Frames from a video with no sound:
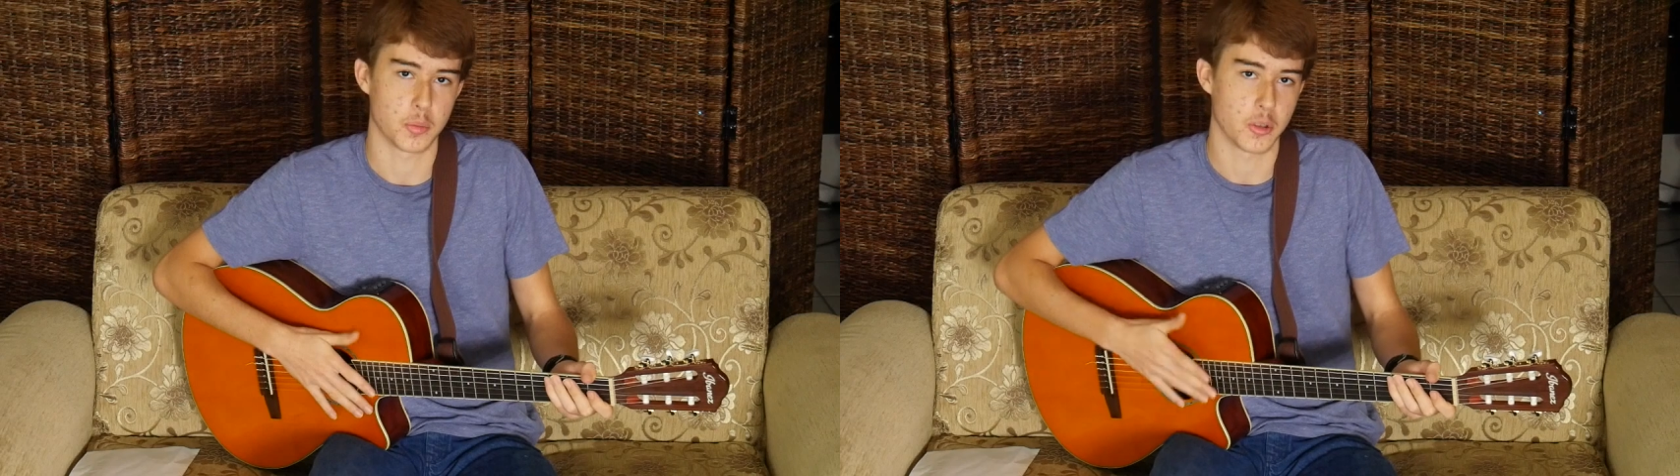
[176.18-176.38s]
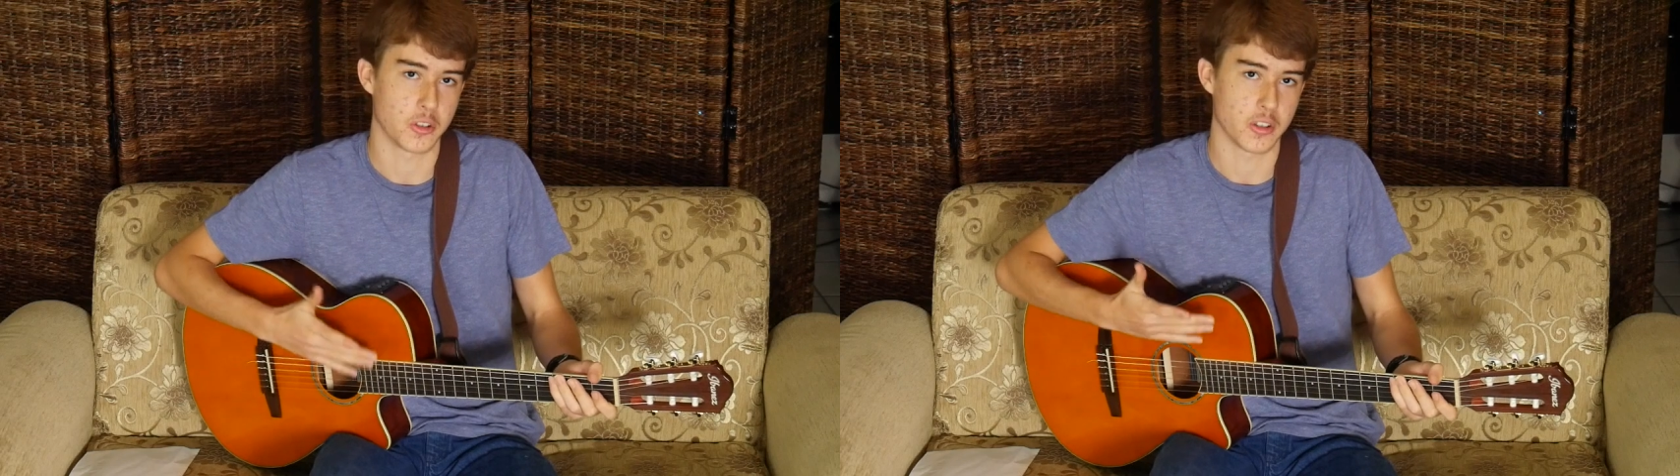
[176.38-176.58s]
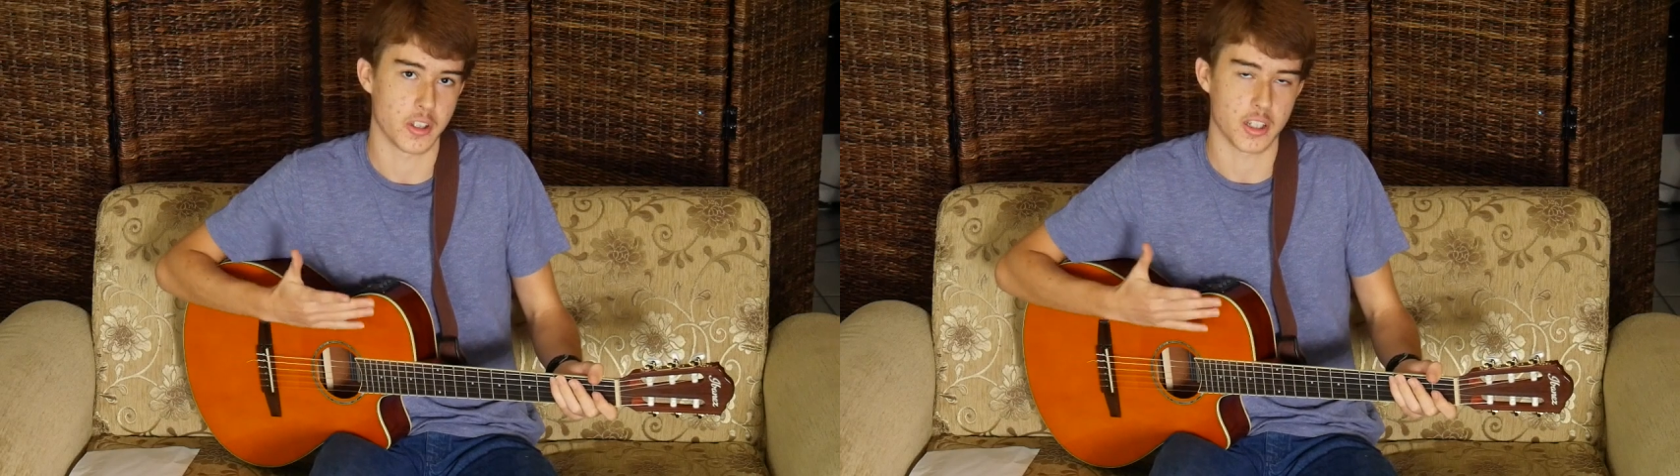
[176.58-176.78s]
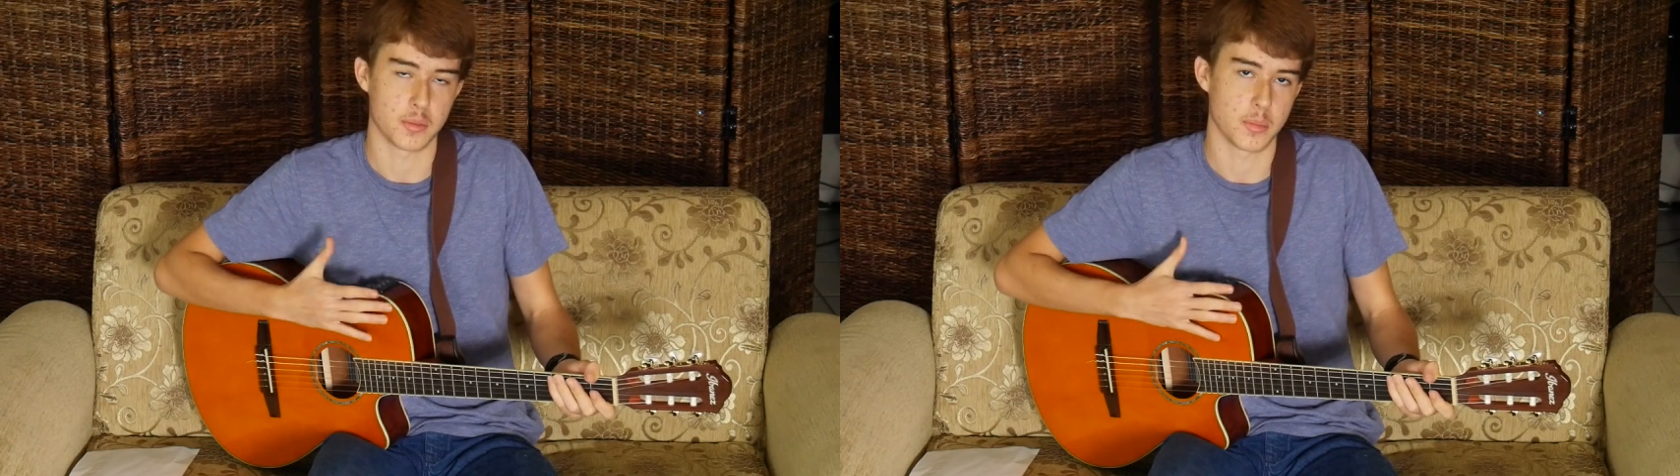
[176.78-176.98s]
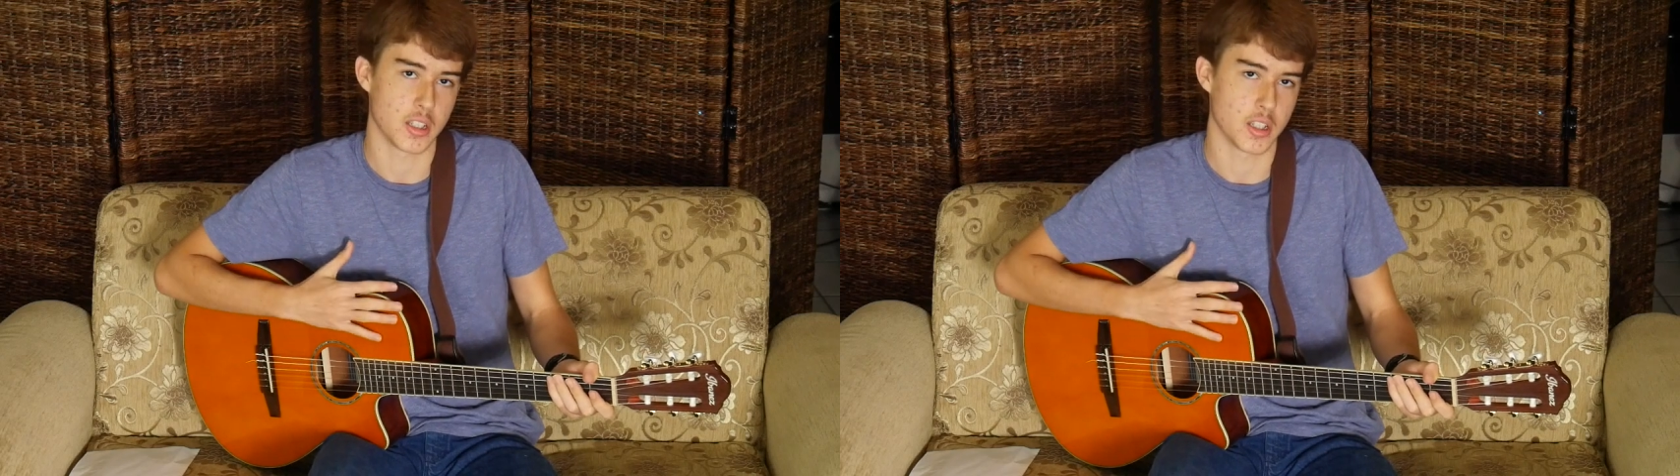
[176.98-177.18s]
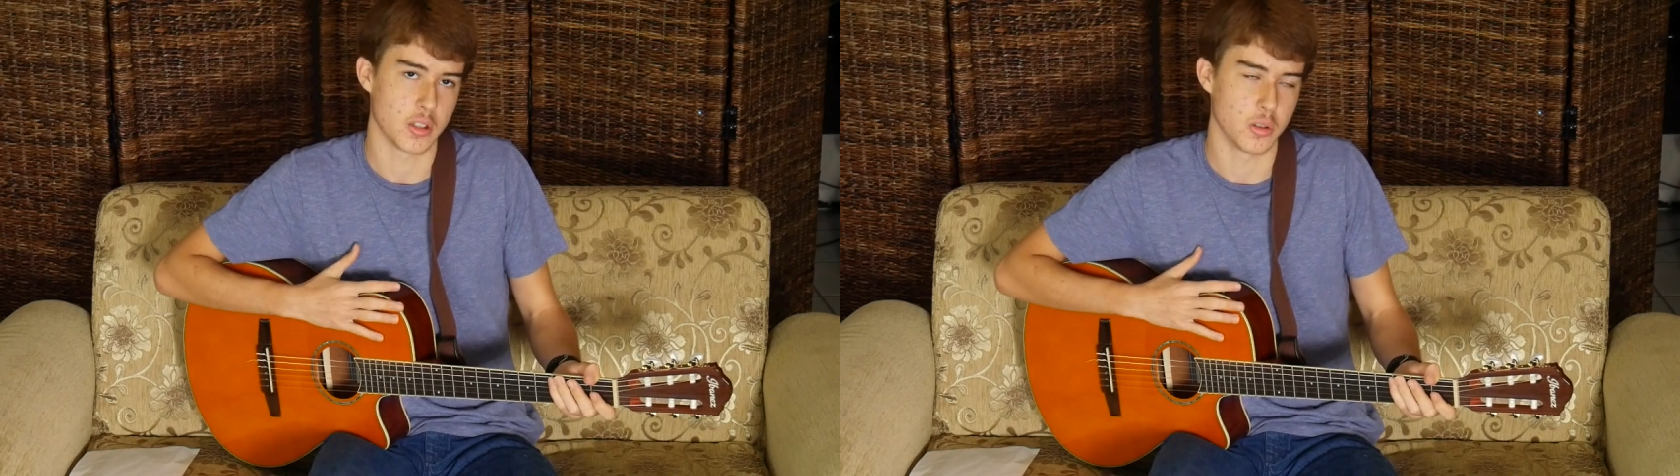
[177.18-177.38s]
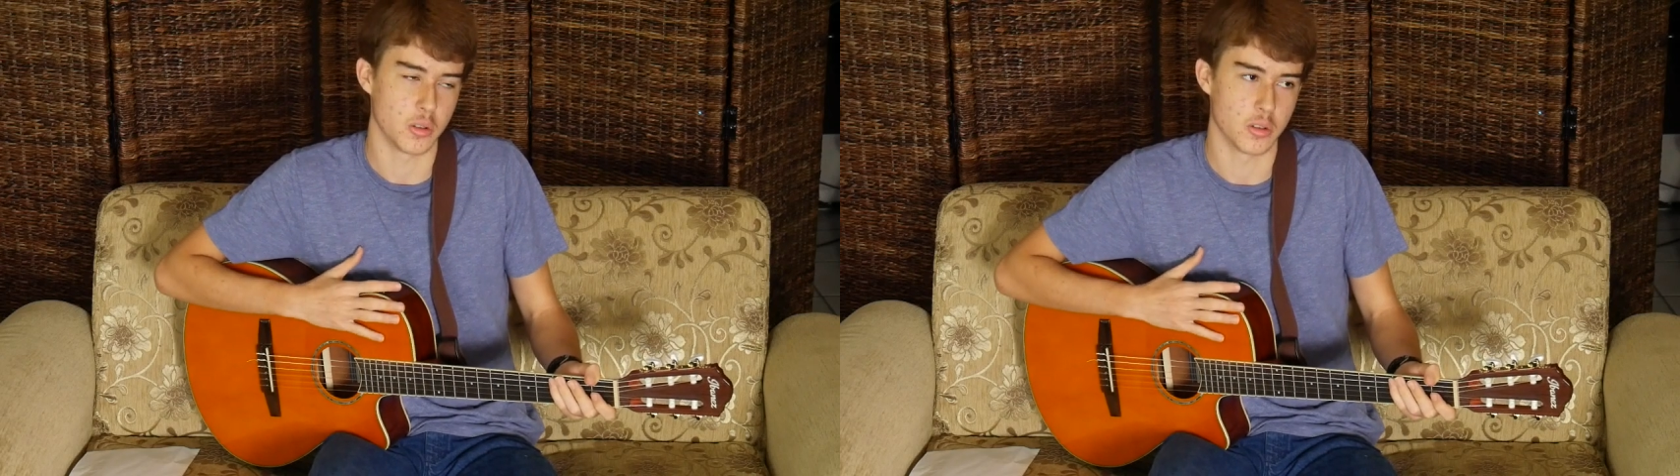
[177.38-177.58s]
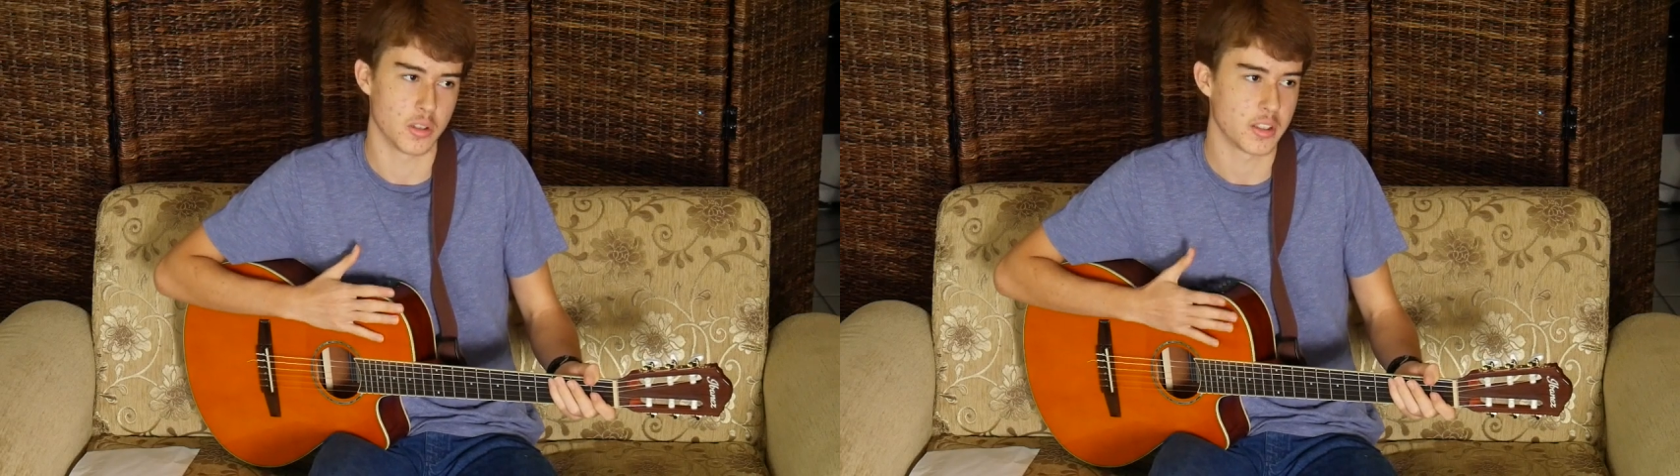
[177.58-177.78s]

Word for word: a person like me who